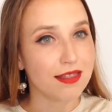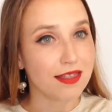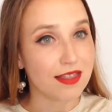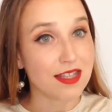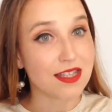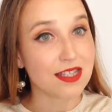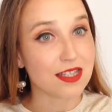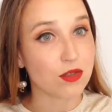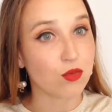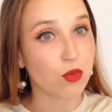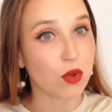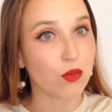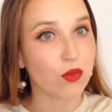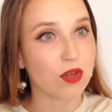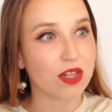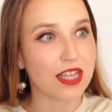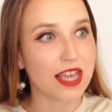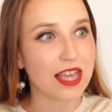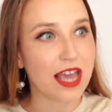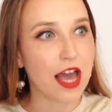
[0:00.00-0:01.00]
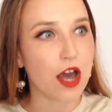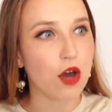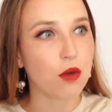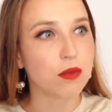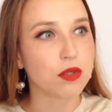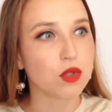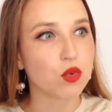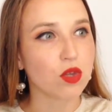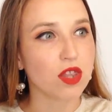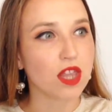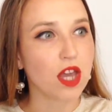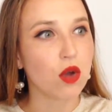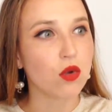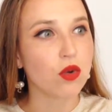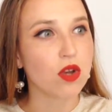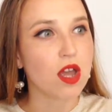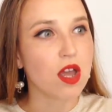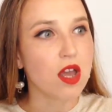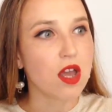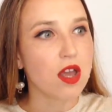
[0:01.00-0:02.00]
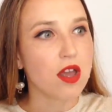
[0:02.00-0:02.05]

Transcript: this is what really helps without